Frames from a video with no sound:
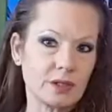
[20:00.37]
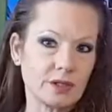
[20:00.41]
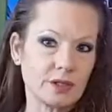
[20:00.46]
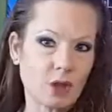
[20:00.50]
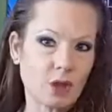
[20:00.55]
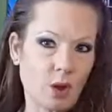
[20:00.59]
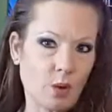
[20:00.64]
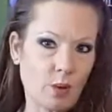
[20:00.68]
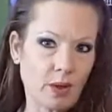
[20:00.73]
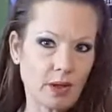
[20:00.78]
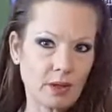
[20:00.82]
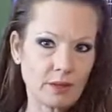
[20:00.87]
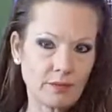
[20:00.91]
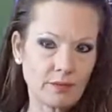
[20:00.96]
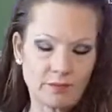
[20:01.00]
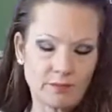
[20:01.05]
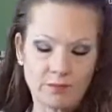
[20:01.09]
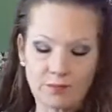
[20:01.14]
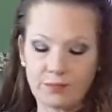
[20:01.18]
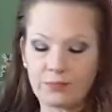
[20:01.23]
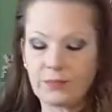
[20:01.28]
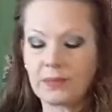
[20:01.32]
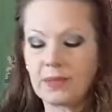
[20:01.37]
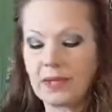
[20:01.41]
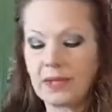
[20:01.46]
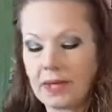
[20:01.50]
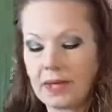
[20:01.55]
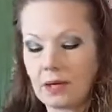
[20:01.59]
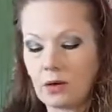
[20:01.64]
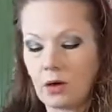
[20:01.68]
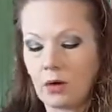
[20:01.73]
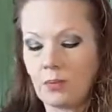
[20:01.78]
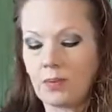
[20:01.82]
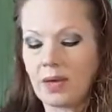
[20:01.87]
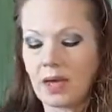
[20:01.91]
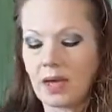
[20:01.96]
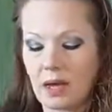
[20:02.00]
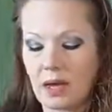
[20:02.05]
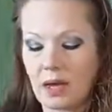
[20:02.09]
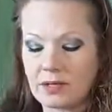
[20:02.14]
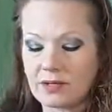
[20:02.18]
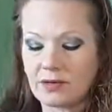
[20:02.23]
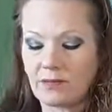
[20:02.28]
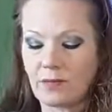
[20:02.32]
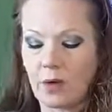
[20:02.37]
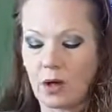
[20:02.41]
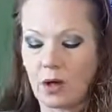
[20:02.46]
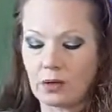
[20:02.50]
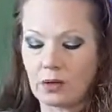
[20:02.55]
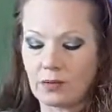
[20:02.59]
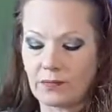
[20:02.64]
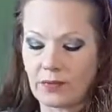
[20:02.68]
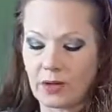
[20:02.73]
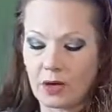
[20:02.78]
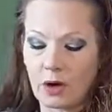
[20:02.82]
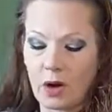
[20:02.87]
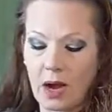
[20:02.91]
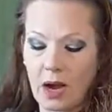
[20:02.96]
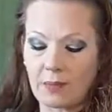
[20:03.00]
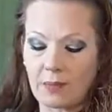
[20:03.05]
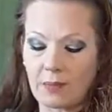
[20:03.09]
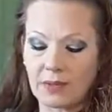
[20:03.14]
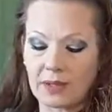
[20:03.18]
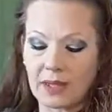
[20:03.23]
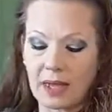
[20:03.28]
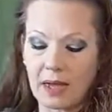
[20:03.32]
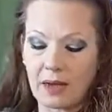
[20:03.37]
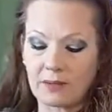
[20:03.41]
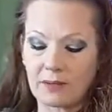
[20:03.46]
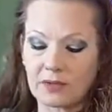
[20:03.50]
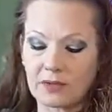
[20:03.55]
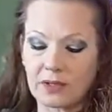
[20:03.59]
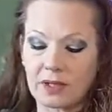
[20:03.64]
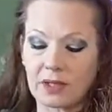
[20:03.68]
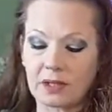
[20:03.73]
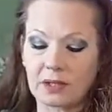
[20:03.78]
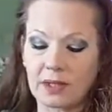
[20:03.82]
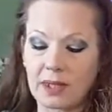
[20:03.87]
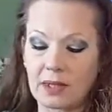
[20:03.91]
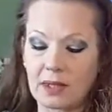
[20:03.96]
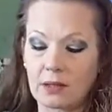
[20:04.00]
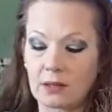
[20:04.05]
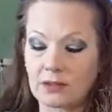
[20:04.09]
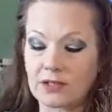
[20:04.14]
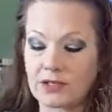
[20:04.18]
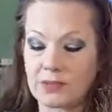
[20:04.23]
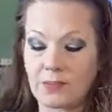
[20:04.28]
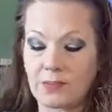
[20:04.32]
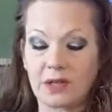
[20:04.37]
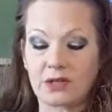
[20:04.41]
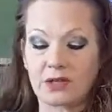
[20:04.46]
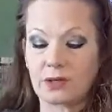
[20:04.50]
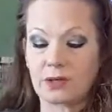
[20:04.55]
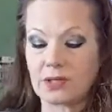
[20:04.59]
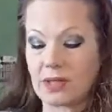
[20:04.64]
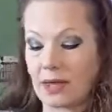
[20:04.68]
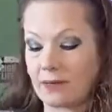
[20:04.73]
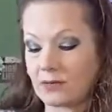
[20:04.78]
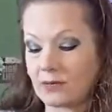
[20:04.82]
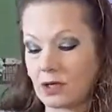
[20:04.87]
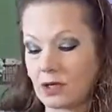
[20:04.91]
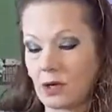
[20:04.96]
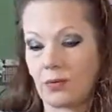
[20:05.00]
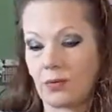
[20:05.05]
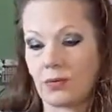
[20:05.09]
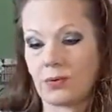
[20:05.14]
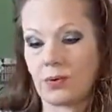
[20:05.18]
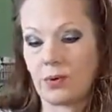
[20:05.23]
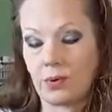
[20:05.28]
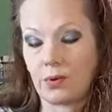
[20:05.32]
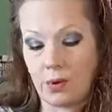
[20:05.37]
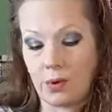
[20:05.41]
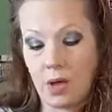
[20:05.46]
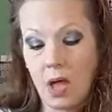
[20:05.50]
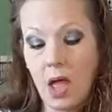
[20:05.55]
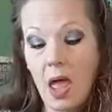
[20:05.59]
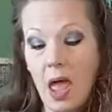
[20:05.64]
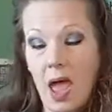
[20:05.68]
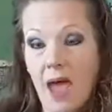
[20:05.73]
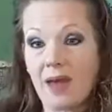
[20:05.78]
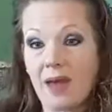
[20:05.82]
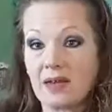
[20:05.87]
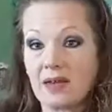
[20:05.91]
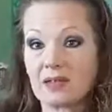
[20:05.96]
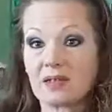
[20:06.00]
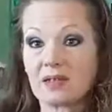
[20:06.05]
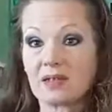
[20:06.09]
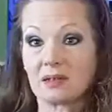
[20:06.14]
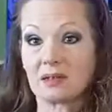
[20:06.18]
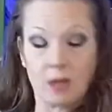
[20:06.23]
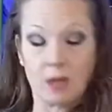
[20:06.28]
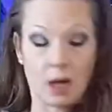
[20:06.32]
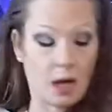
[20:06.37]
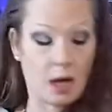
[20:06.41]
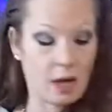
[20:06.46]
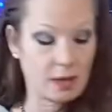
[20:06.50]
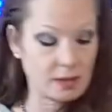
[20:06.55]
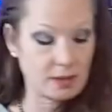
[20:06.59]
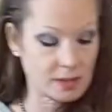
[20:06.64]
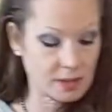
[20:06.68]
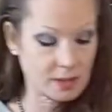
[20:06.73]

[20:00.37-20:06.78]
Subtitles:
going legal because of all of the crap that the legal dispensaries have to go through. And it's a lot.